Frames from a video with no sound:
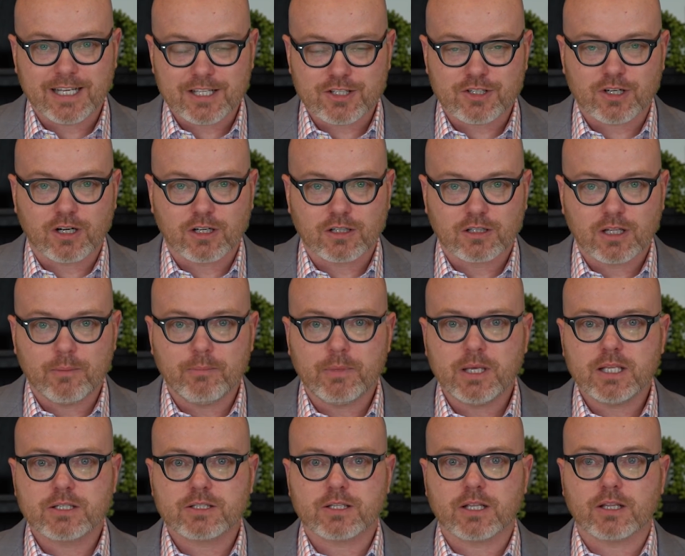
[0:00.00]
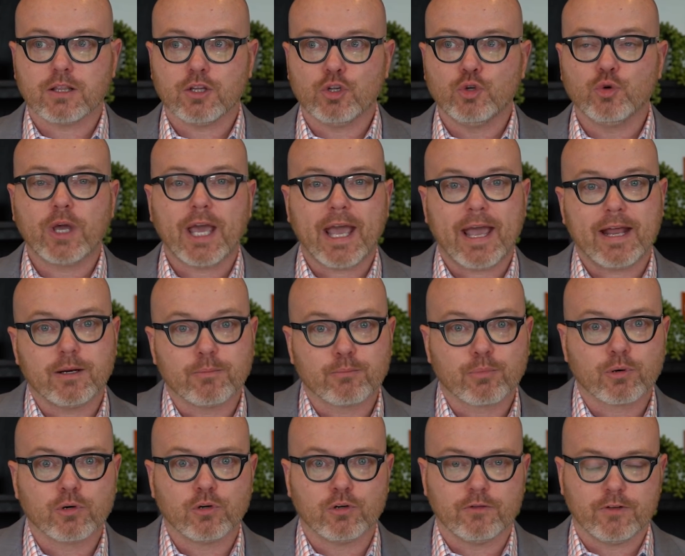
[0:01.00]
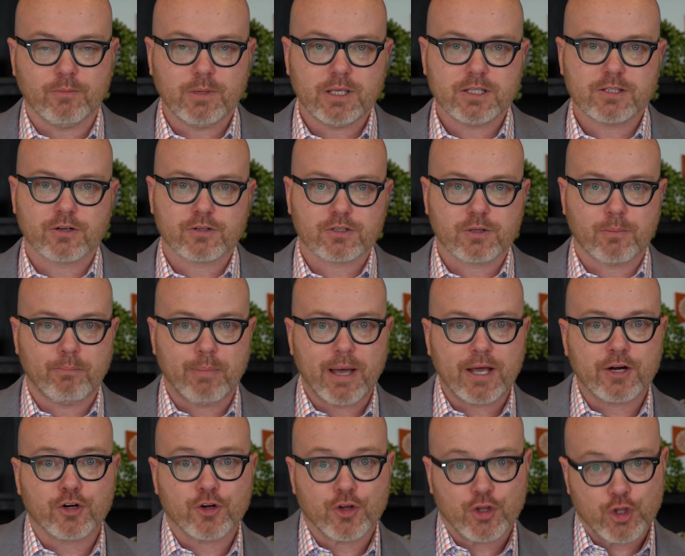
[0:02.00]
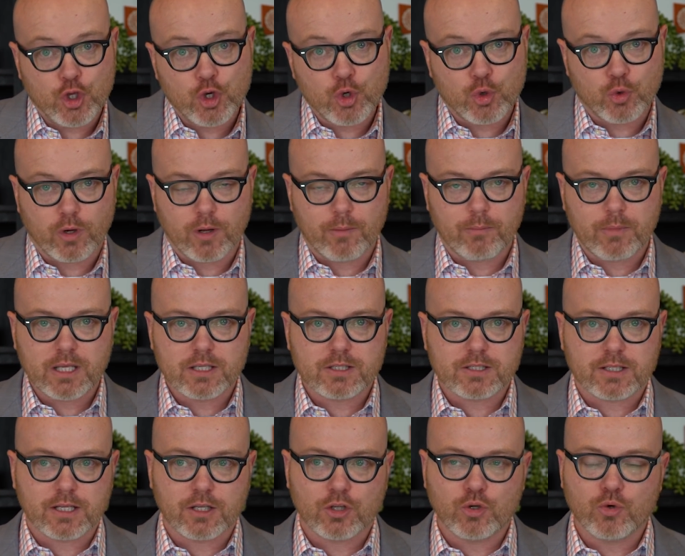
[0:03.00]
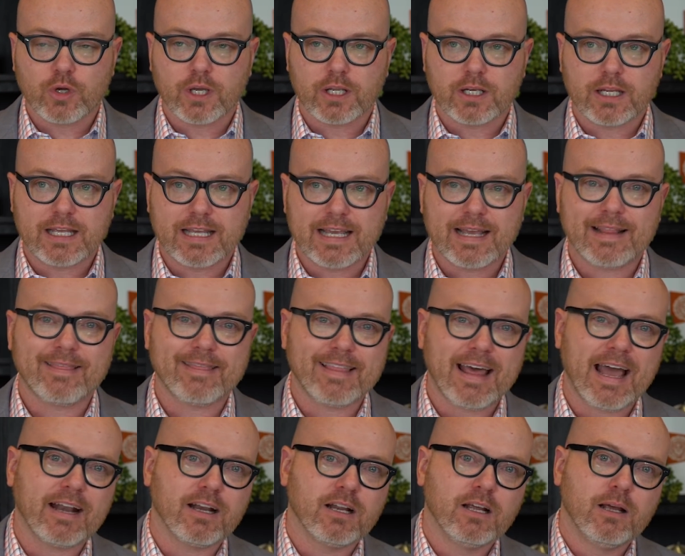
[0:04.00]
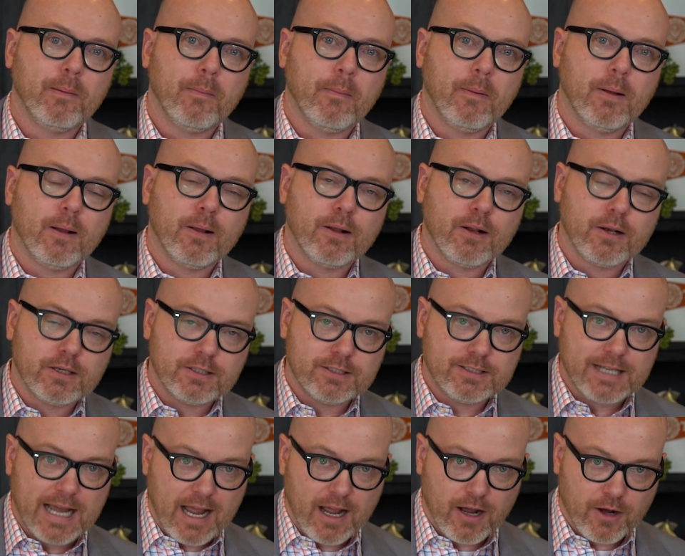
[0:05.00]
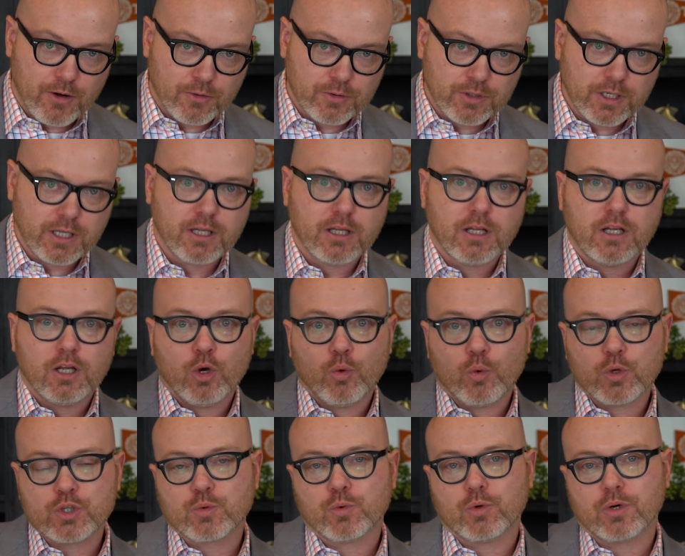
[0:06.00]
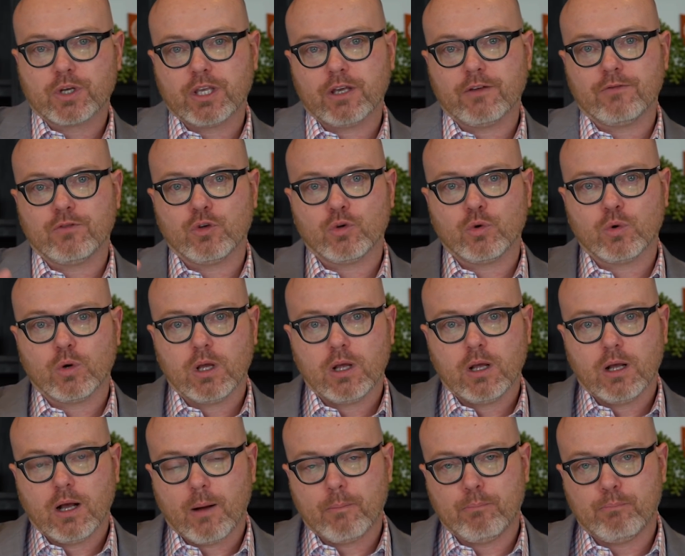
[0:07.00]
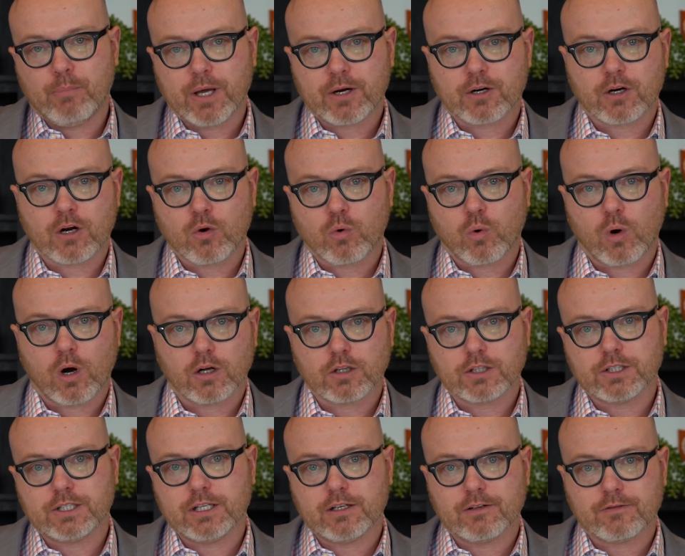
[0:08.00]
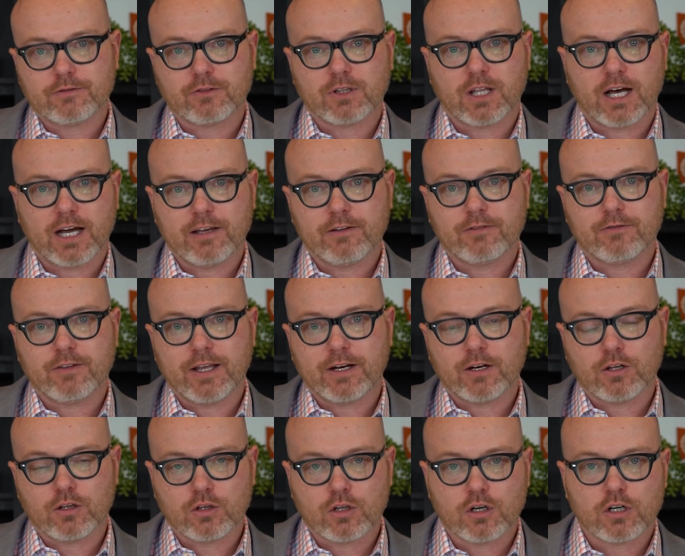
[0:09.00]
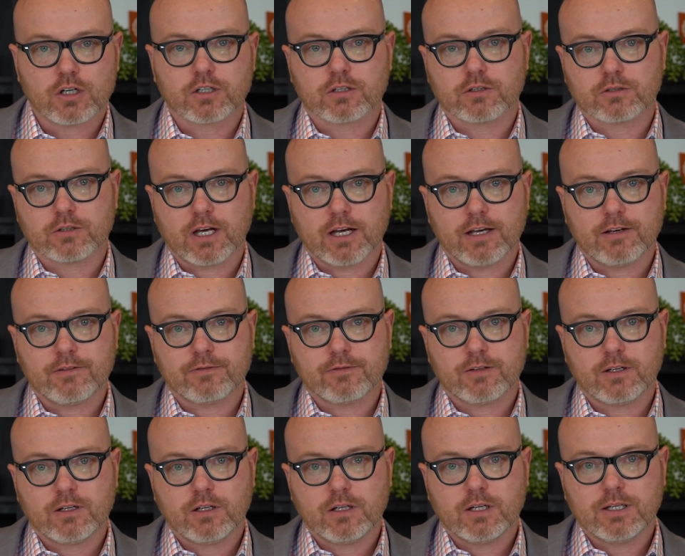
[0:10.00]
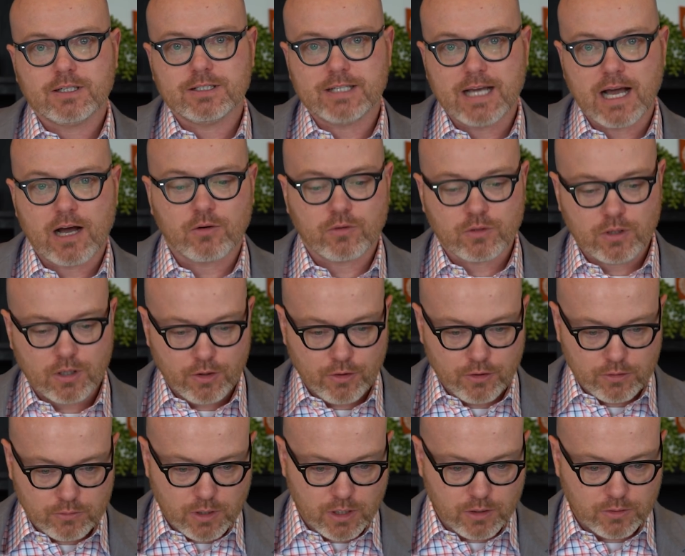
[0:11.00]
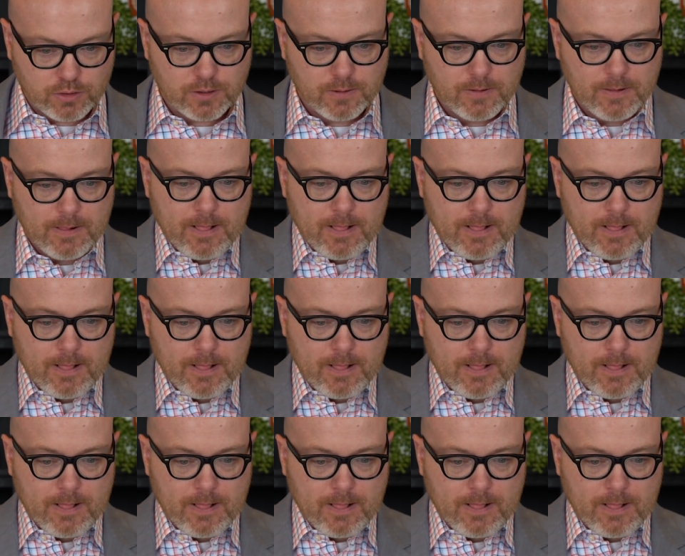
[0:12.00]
That's all. It means that you can improve. It means there's a better you. It means that you can get that down, which will give you a better quality of life and a longer life down the road.